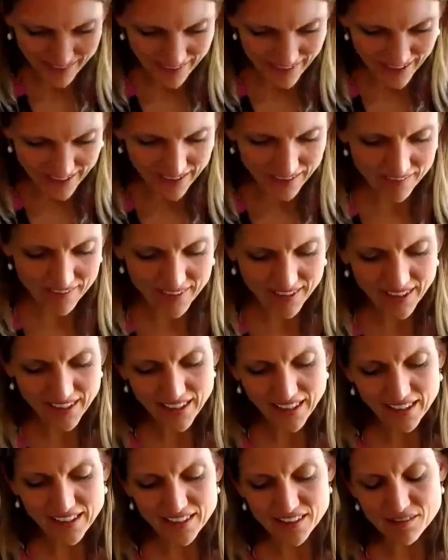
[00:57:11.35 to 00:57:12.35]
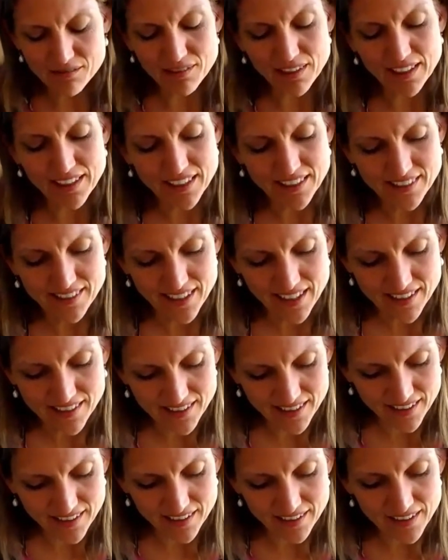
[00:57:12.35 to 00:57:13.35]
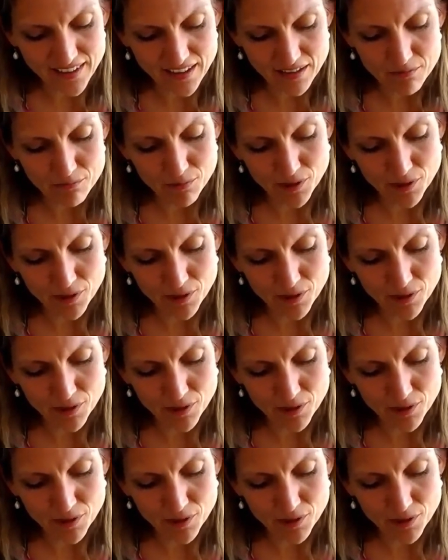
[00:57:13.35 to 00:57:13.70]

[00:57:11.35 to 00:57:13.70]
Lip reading: line of thinking is really centered on